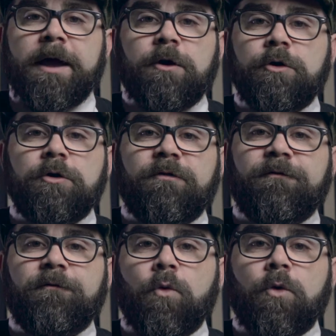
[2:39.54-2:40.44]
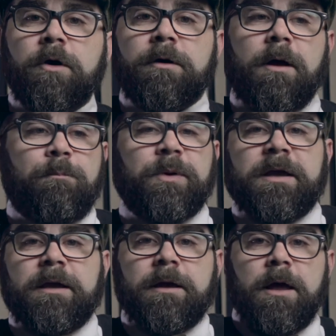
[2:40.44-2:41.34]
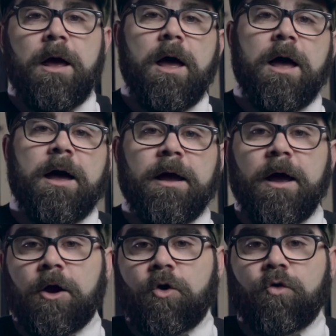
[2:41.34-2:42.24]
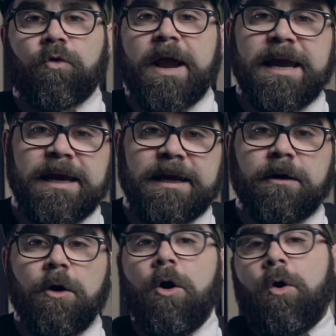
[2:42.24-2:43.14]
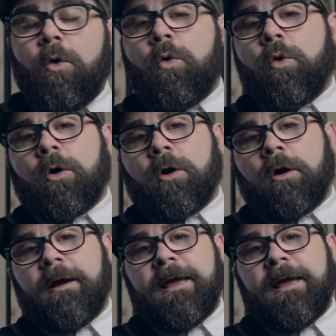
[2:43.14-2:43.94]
couldn't afford a big a crane or